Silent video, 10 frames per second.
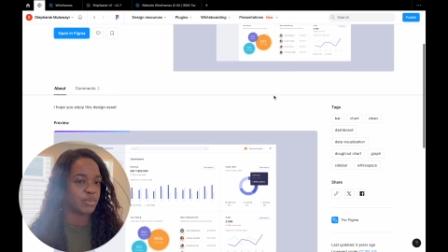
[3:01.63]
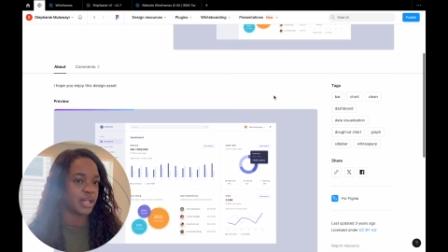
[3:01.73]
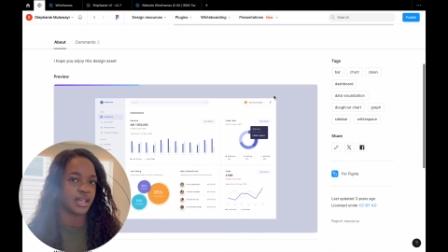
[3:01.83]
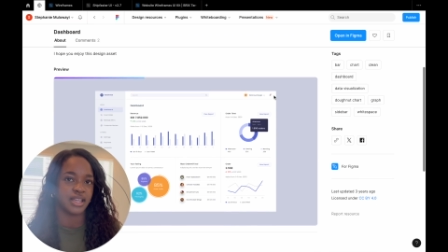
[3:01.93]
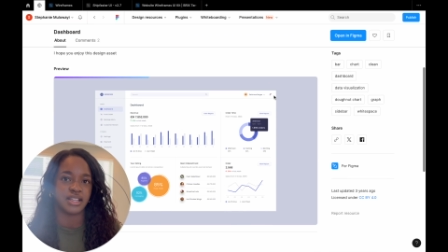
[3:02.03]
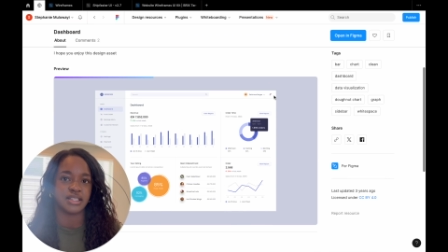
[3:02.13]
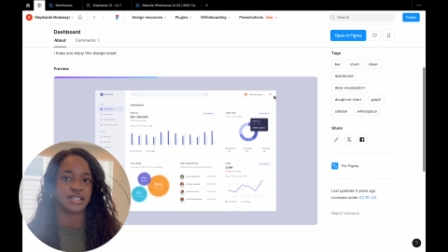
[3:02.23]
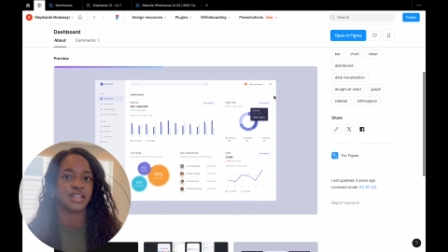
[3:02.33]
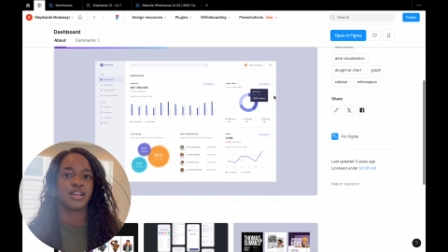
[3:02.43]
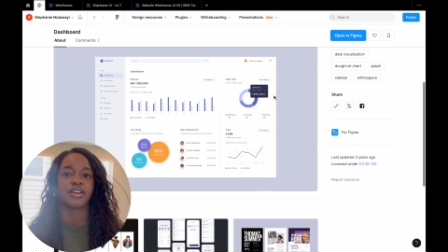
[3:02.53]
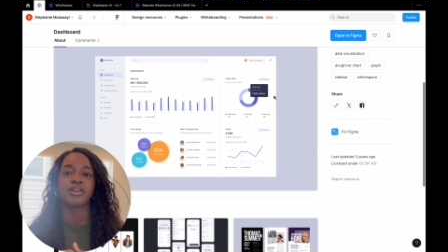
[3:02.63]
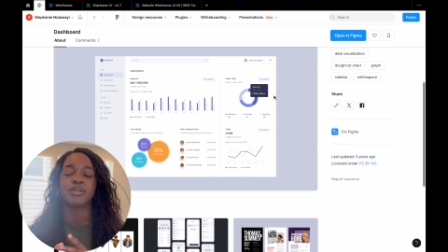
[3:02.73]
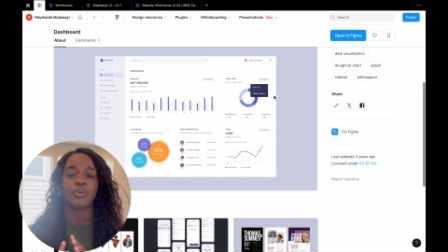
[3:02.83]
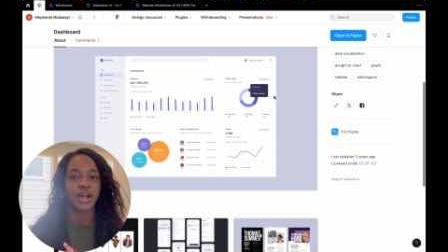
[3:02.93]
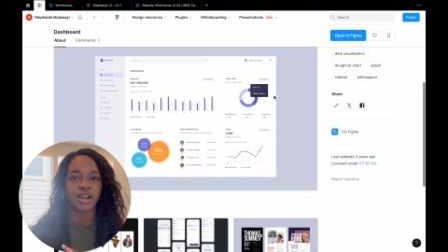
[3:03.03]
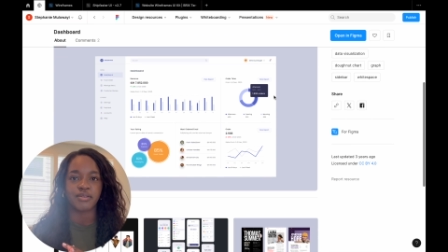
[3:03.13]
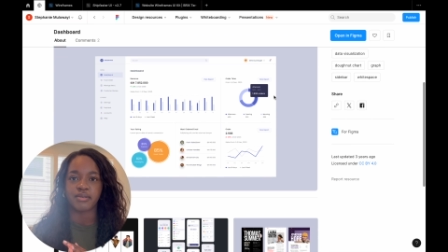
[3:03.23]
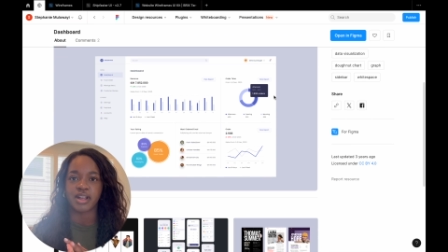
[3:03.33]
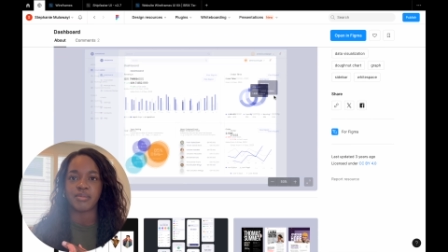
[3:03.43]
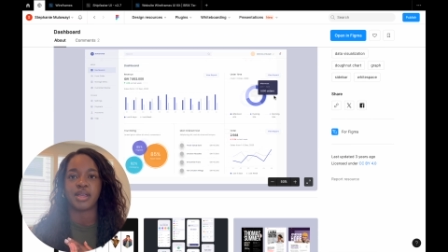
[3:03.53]
plugins, good
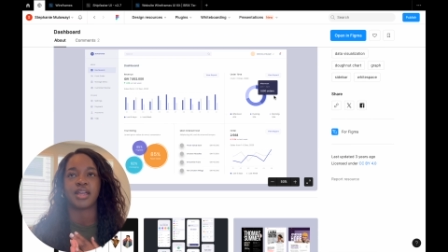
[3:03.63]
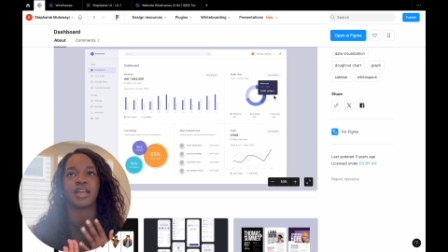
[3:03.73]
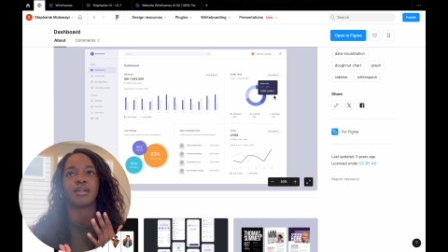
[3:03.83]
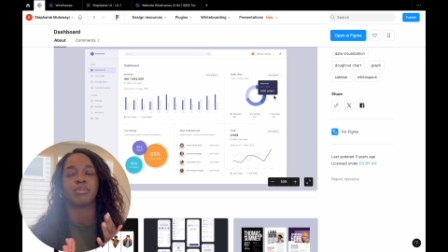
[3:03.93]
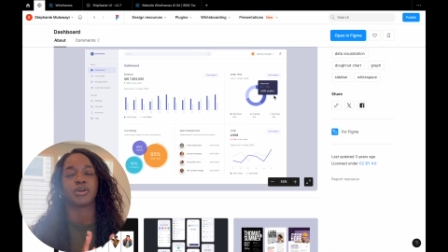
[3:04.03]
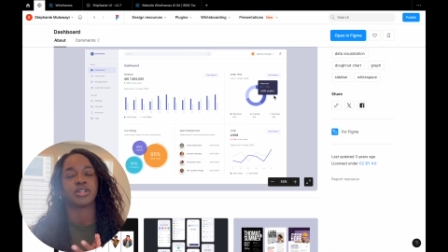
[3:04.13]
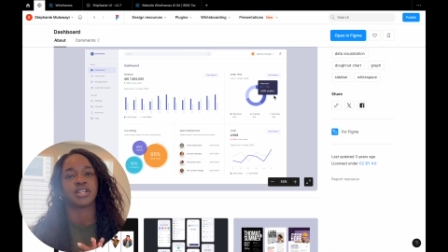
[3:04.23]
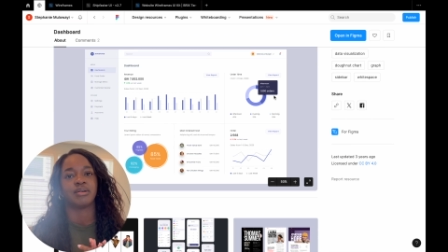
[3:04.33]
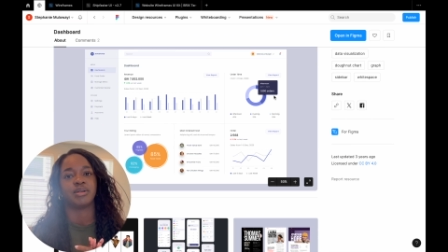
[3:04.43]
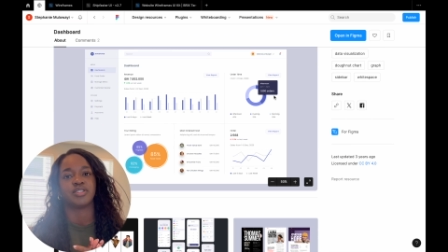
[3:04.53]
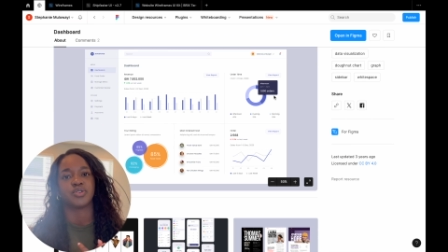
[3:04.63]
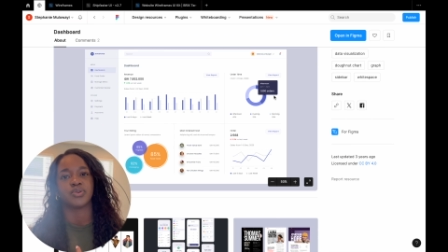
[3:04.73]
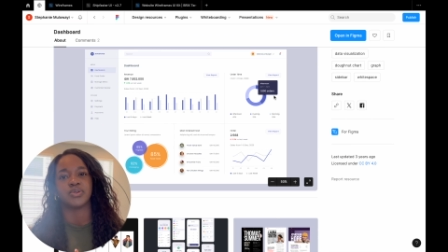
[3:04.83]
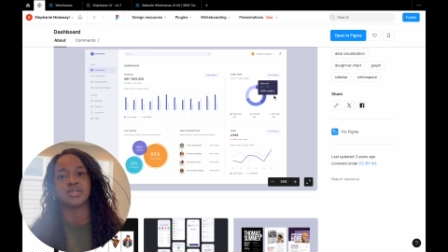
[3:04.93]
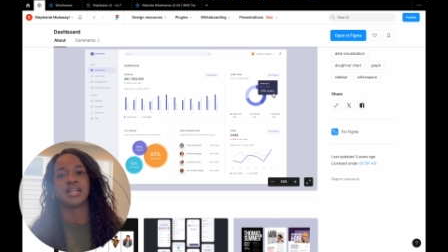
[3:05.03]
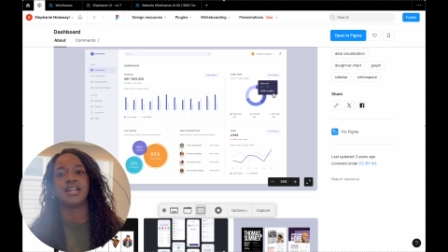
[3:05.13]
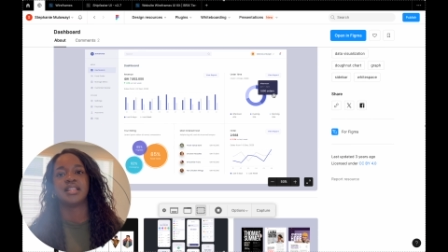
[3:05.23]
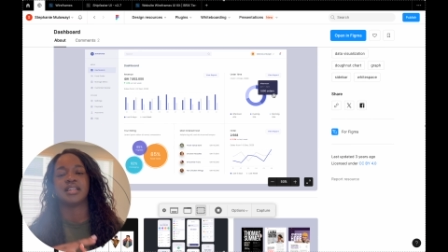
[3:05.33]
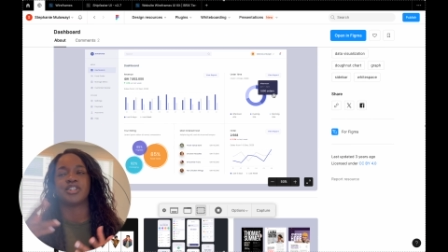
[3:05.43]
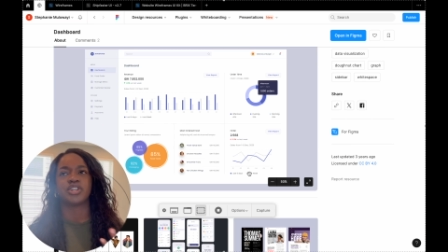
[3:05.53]
wireframing and prototyping tools.
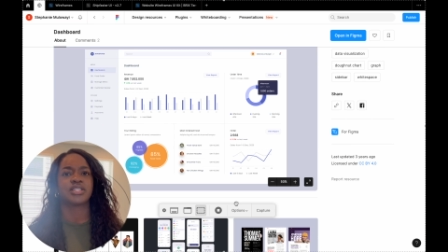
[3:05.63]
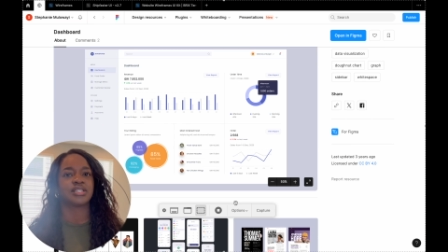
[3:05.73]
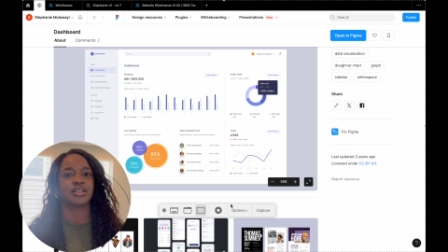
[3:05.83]
They just